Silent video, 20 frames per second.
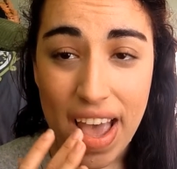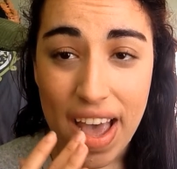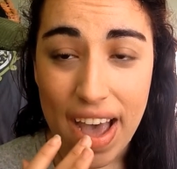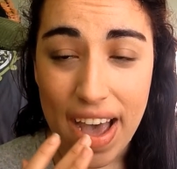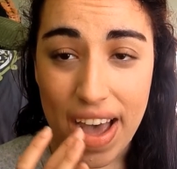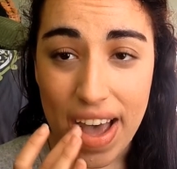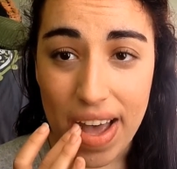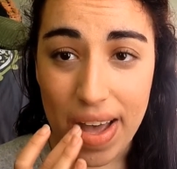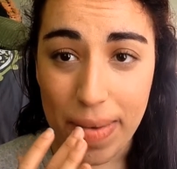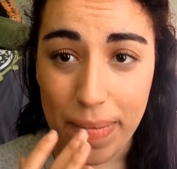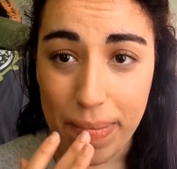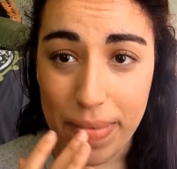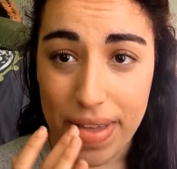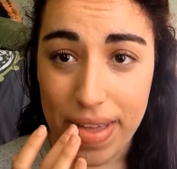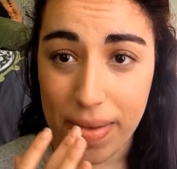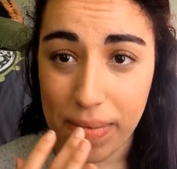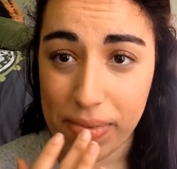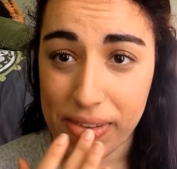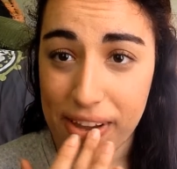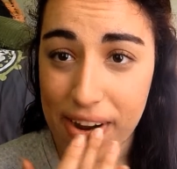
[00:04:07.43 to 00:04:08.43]
I'm
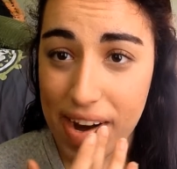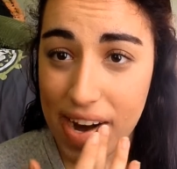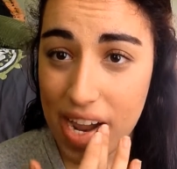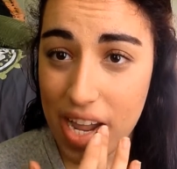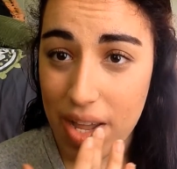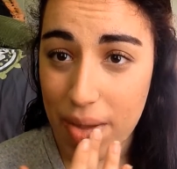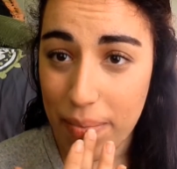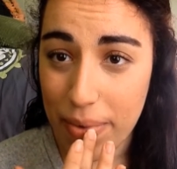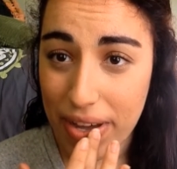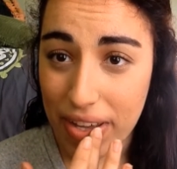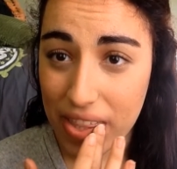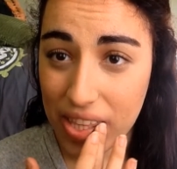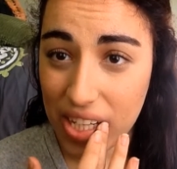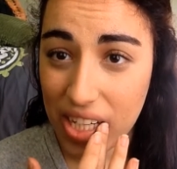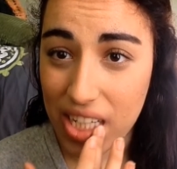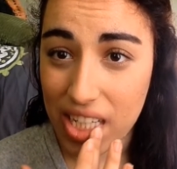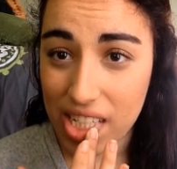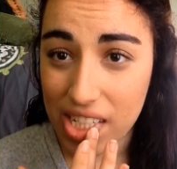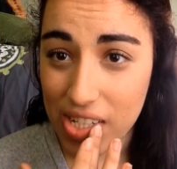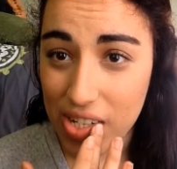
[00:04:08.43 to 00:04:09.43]
sorry about the
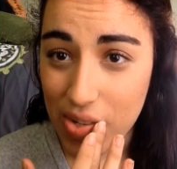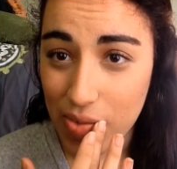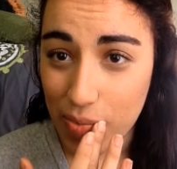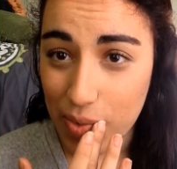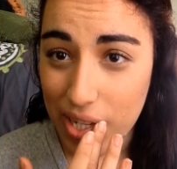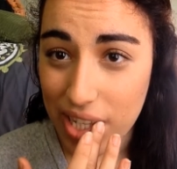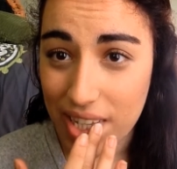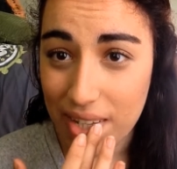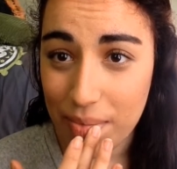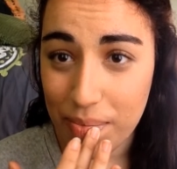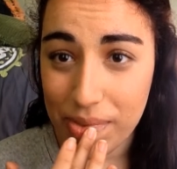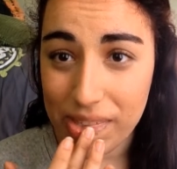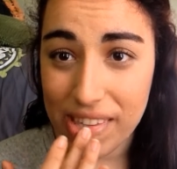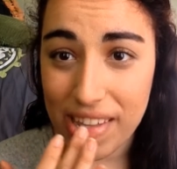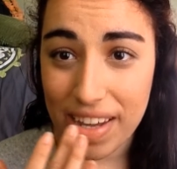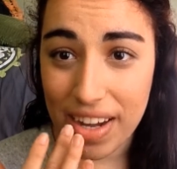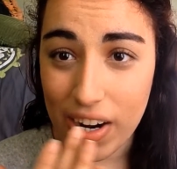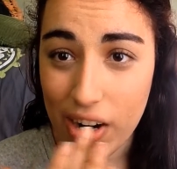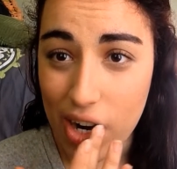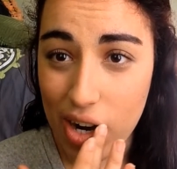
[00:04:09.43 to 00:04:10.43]
condition of my lips.
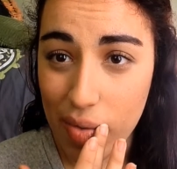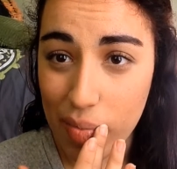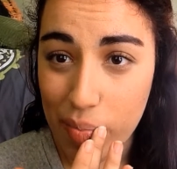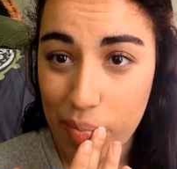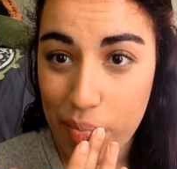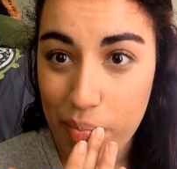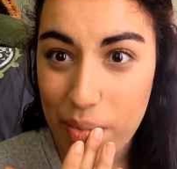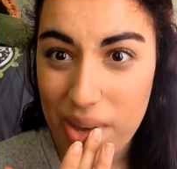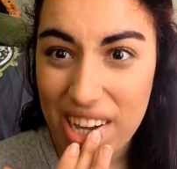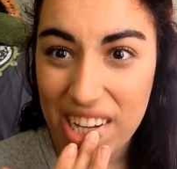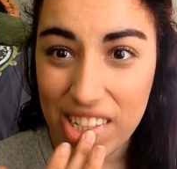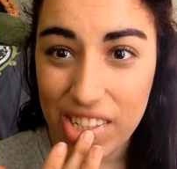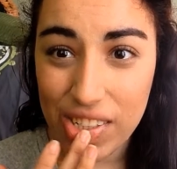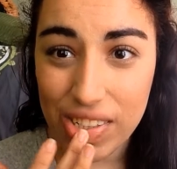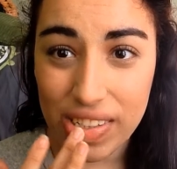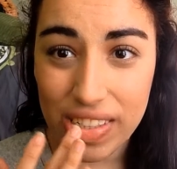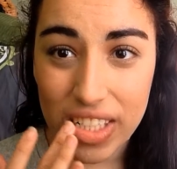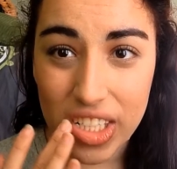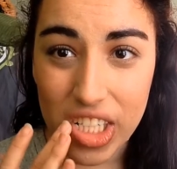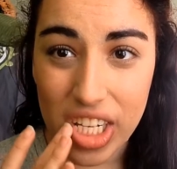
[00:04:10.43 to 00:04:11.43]
They are
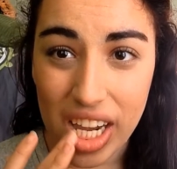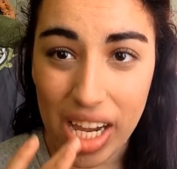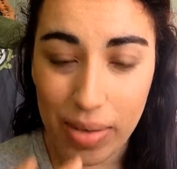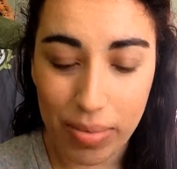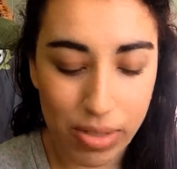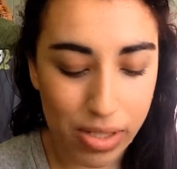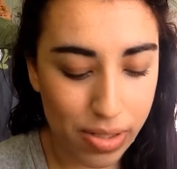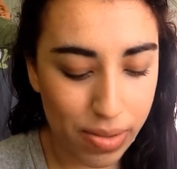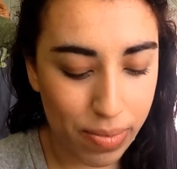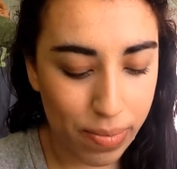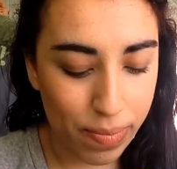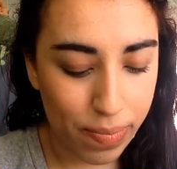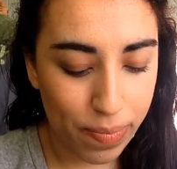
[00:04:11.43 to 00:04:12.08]
majorly chapped.